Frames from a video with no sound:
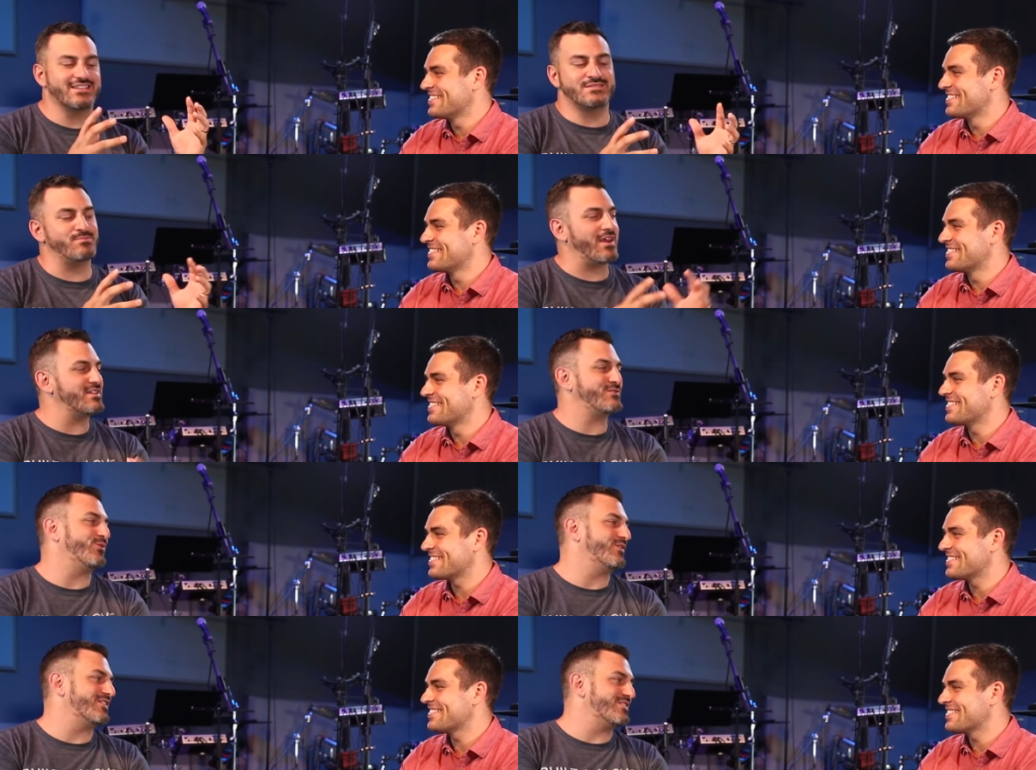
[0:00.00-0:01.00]
Speaker 1: space
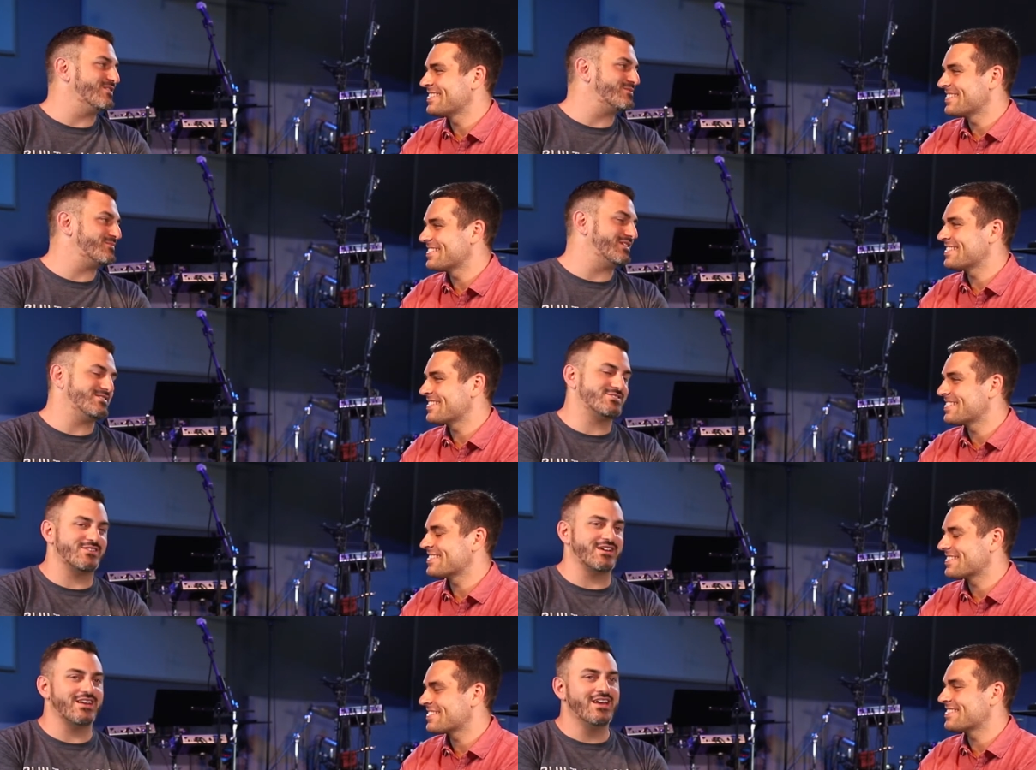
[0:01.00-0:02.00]
for the youth
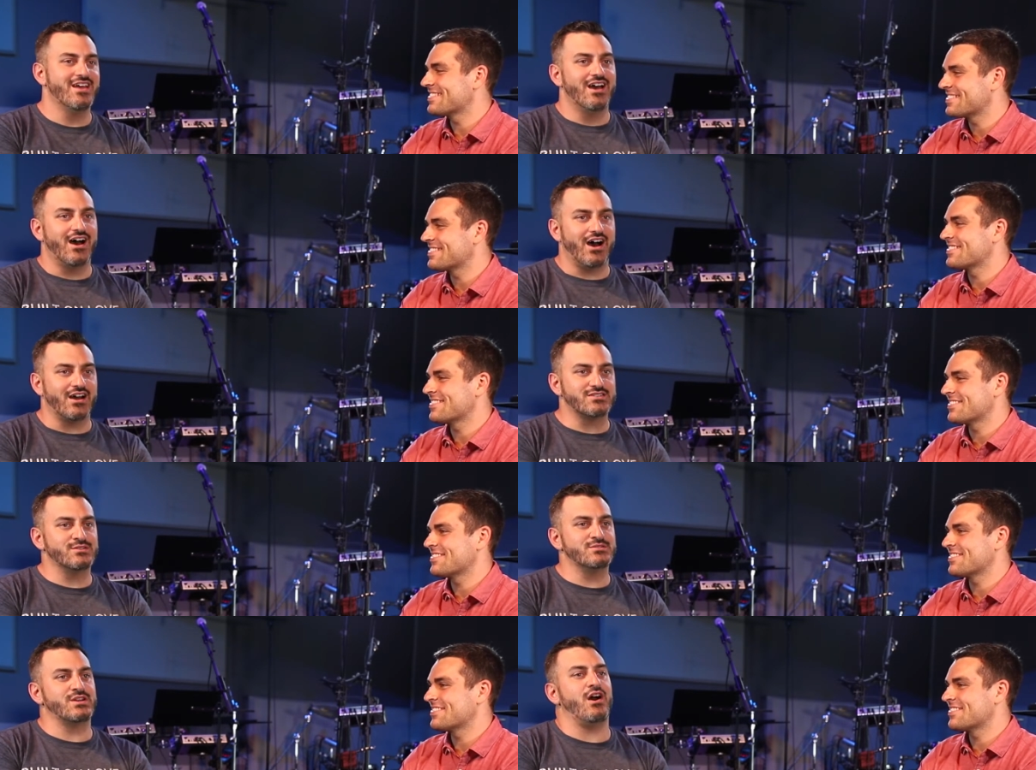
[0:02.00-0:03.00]
ministry. Uh,
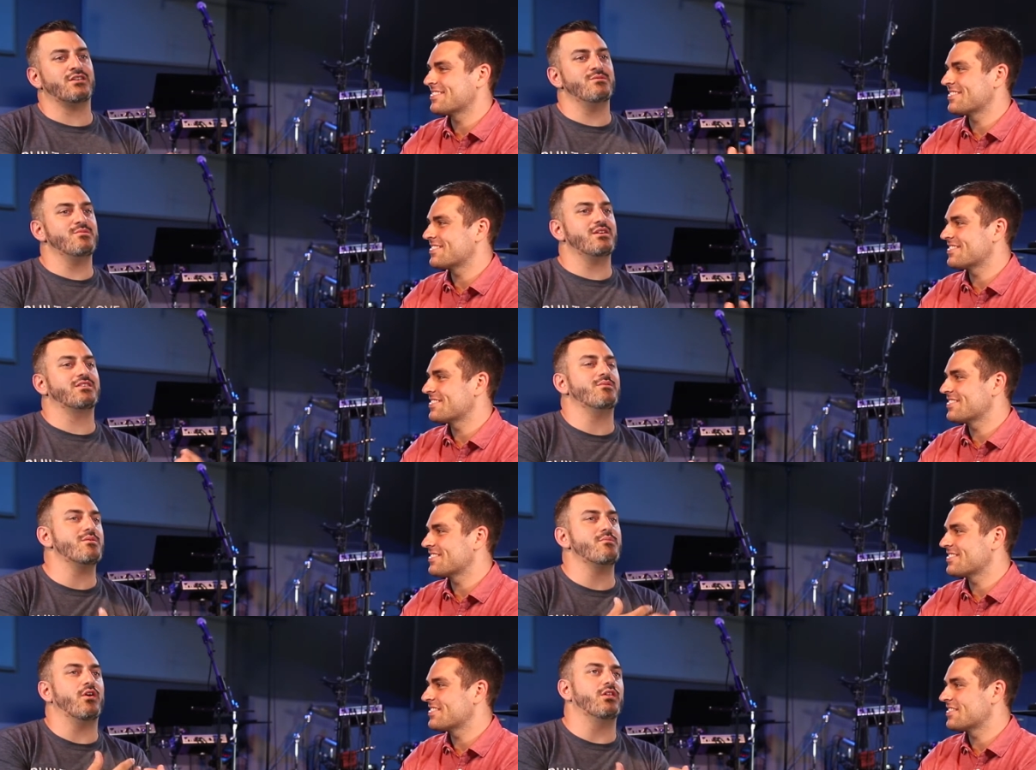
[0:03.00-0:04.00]
so, talk to me. Tell me
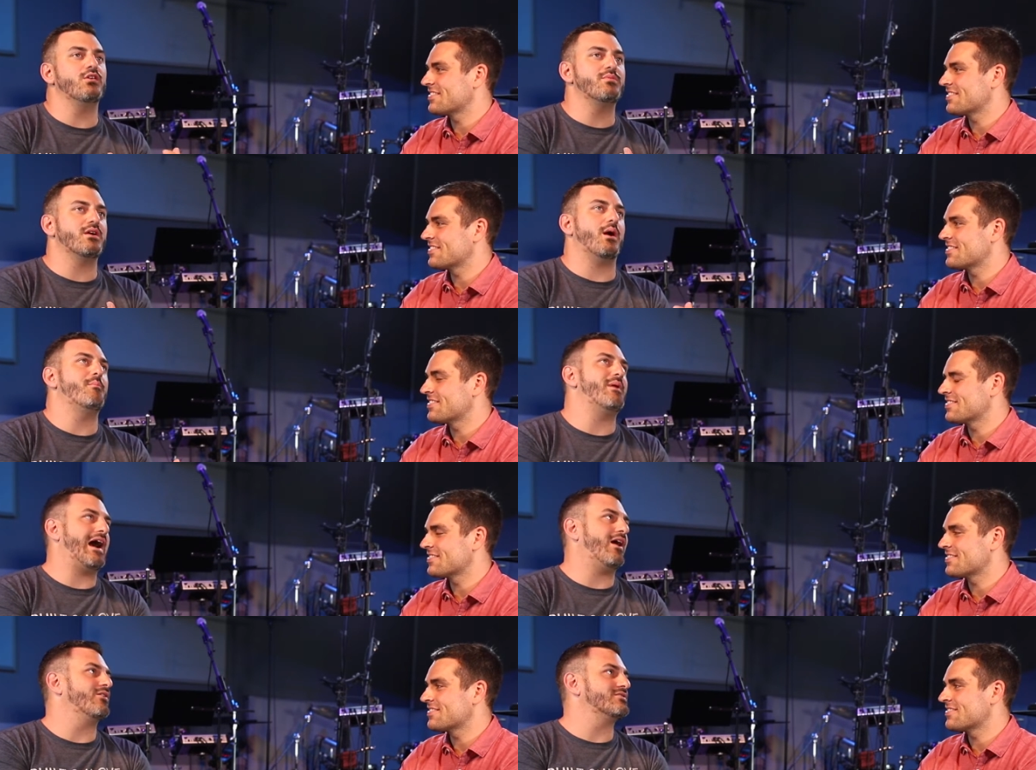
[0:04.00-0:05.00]
a, a little bit
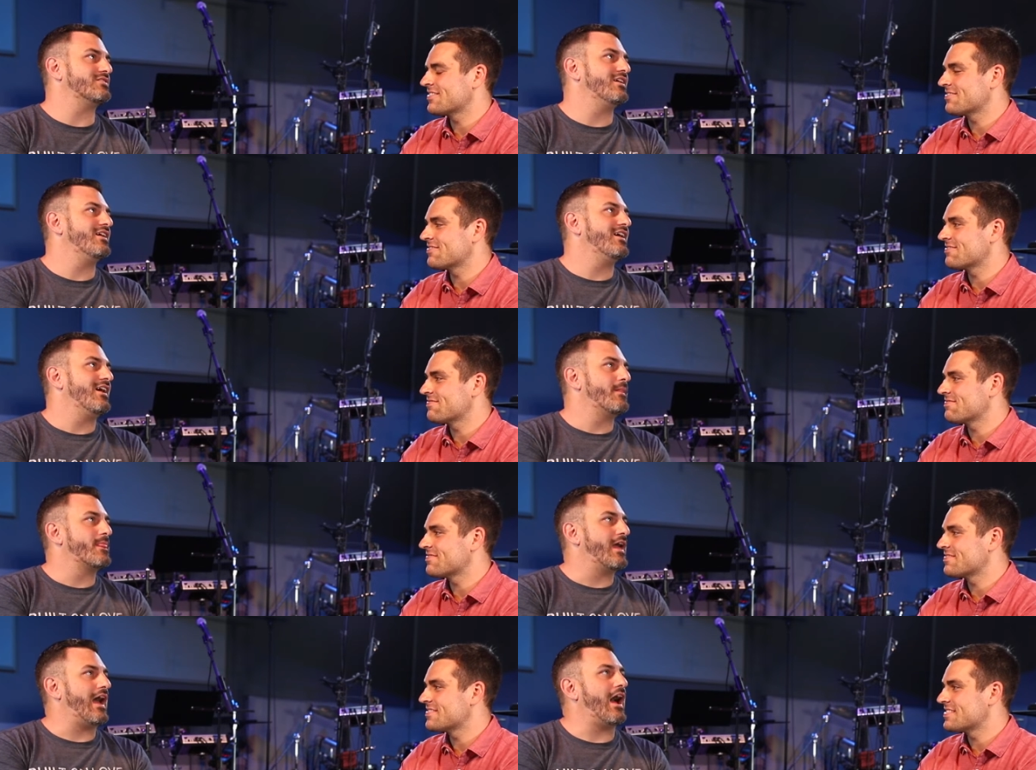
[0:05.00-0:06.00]
about
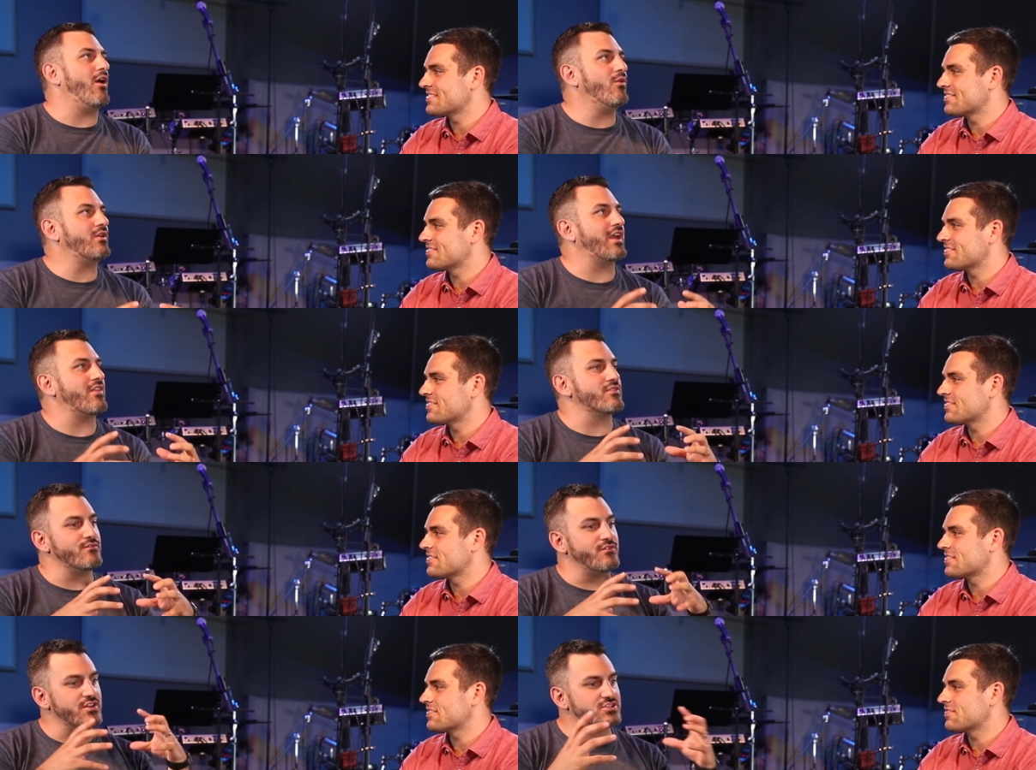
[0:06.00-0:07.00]
how can the
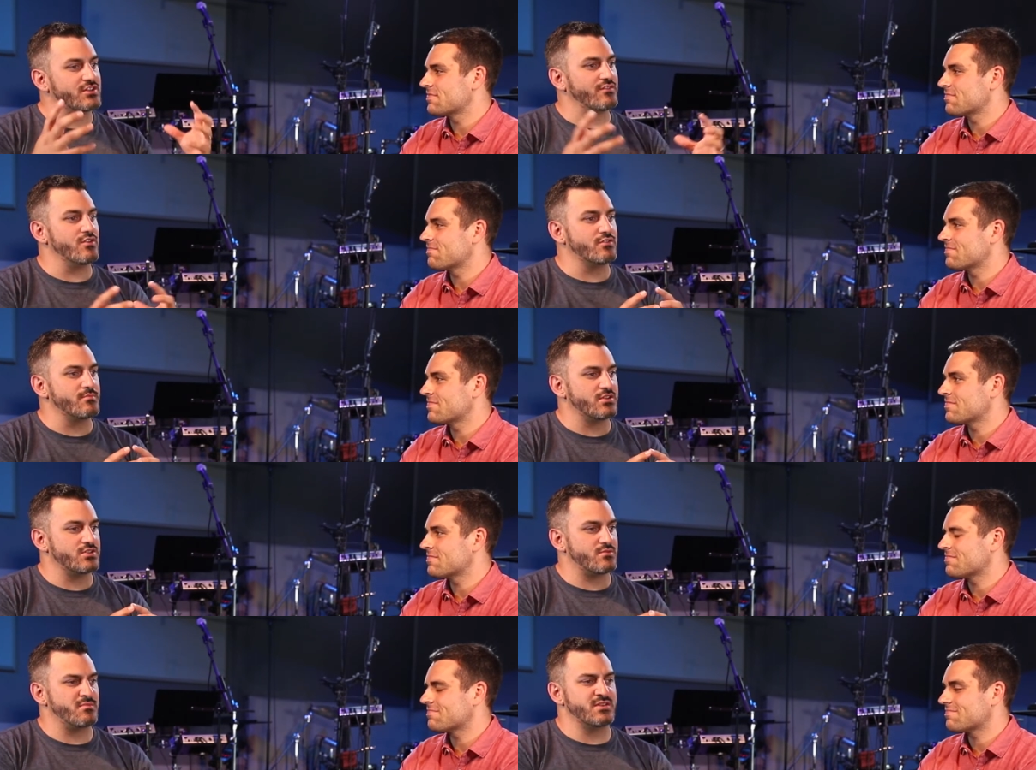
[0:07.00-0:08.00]
vision of youth
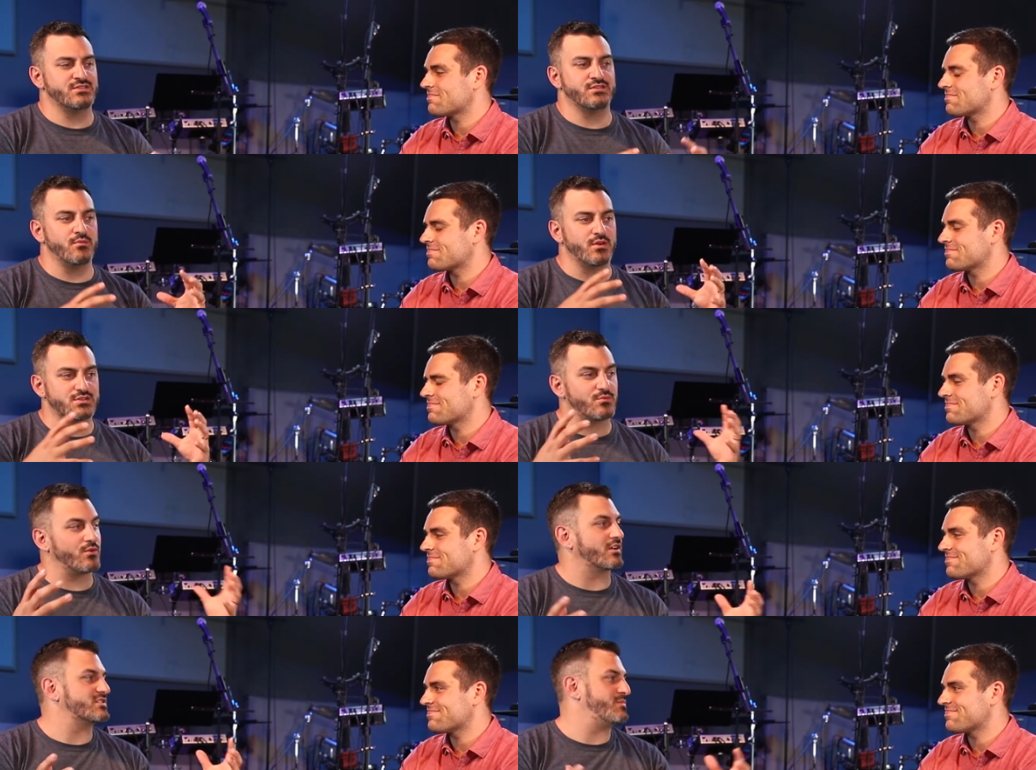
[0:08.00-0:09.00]
ministry be so much
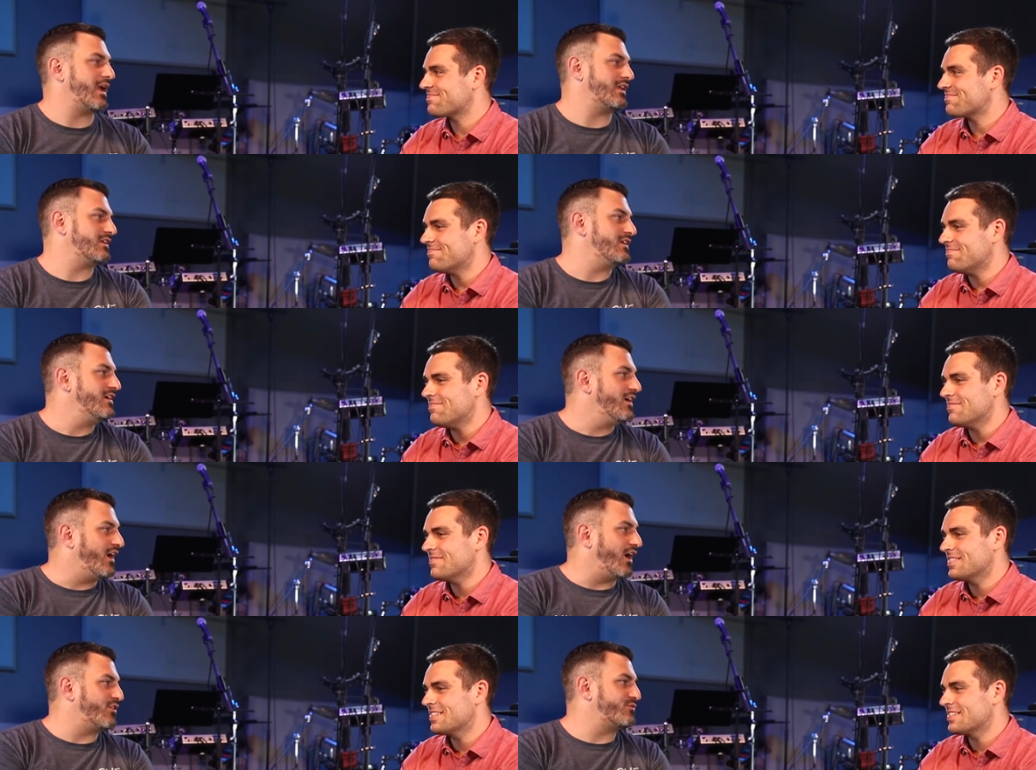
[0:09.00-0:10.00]
more expanded
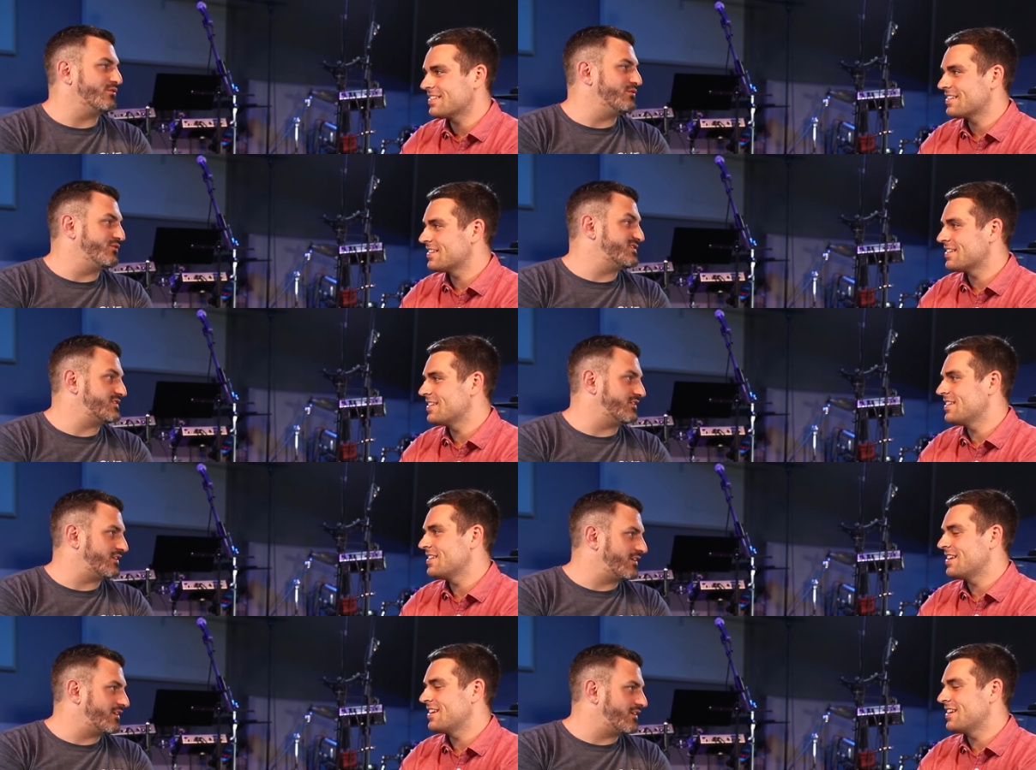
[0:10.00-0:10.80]
uh, through a new facility.